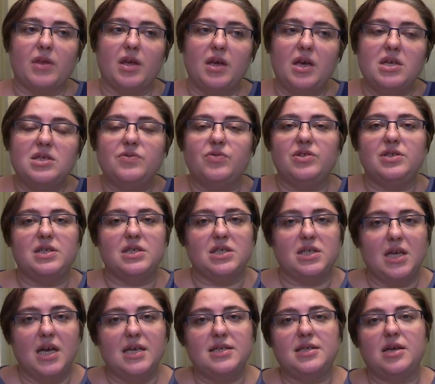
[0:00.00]
kids with
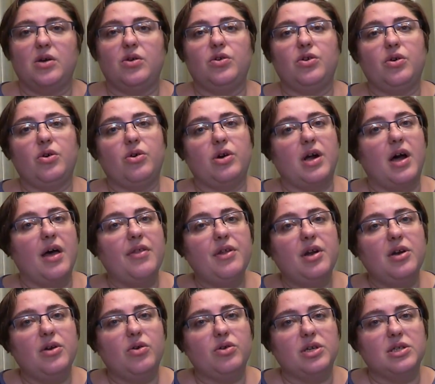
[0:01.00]
dyslexia or other
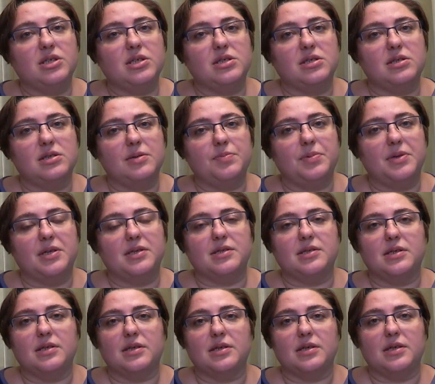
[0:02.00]
learning
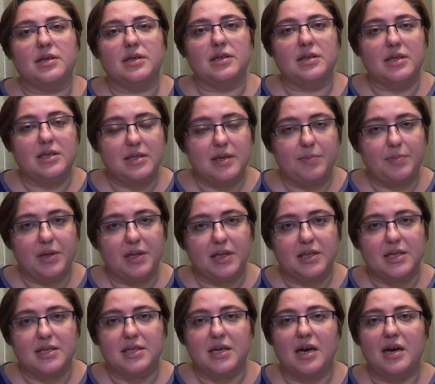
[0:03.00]

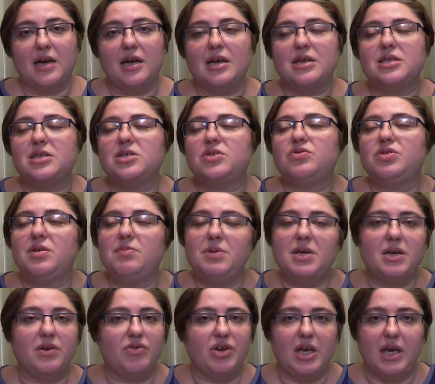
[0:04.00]
disabilities are extremely
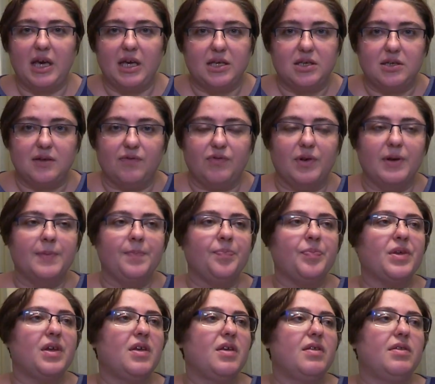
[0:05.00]
creative.
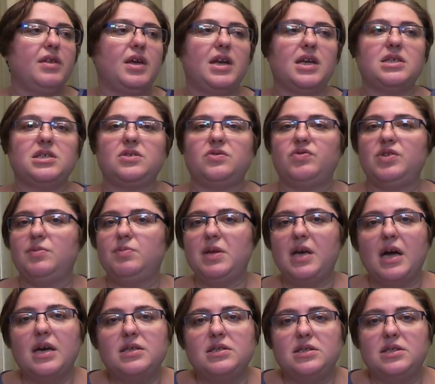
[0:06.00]
They're extremely
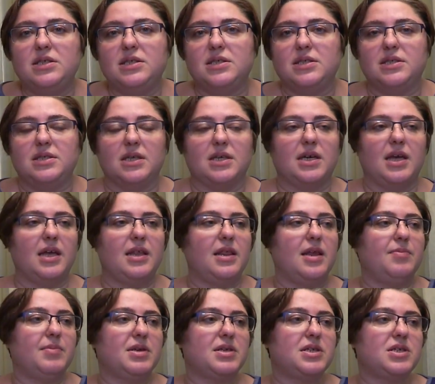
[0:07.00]
artistic.
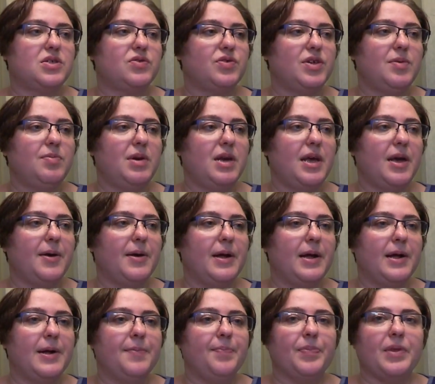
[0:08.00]
They're extremely
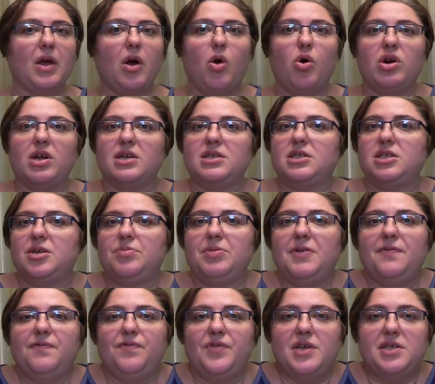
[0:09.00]

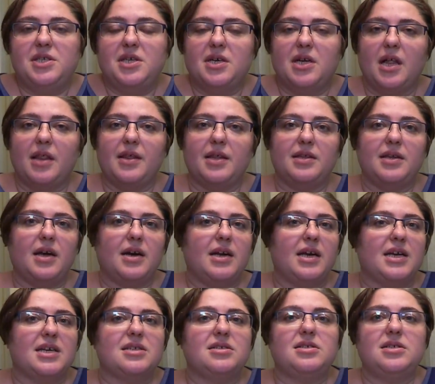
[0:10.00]
physical. That they're
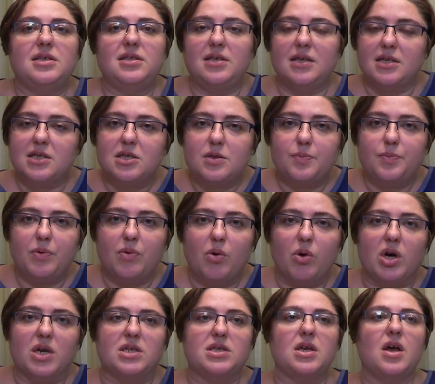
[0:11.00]
exceeded
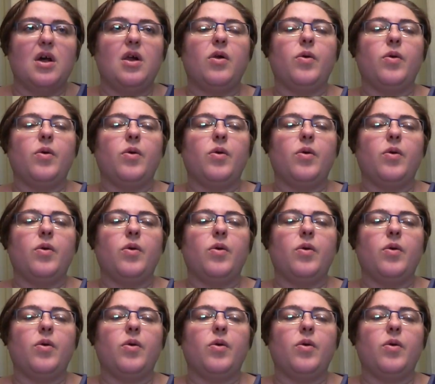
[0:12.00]
sports.